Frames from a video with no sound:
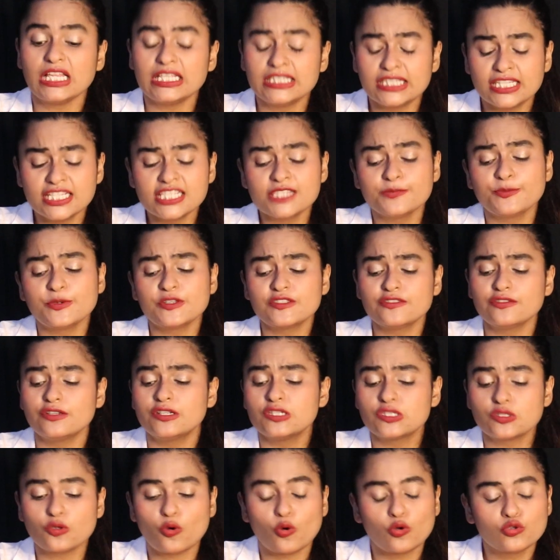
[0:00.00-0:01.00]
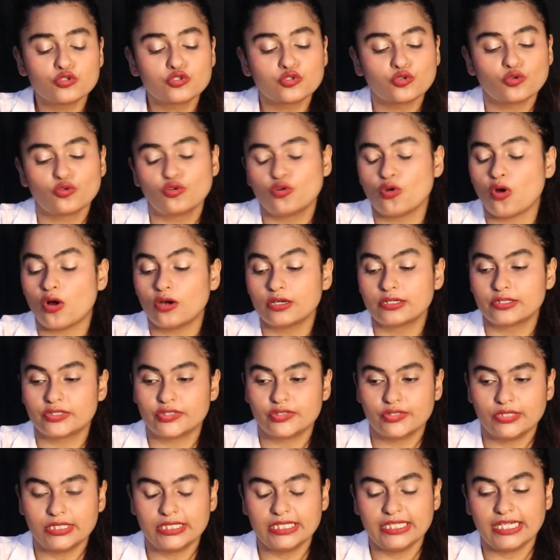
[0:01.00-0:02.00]
this person is also not
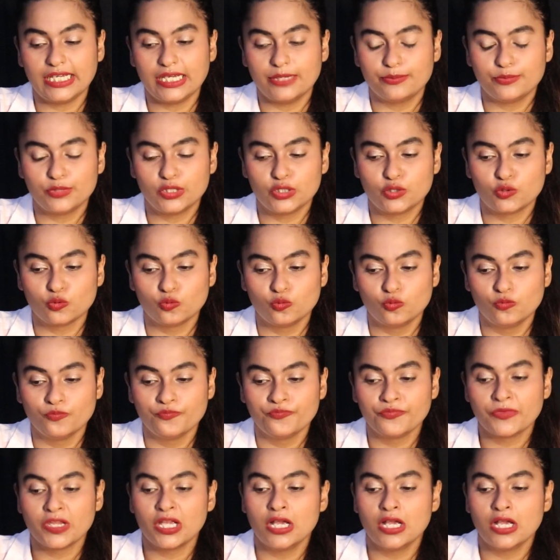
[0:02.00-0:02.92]
really able to,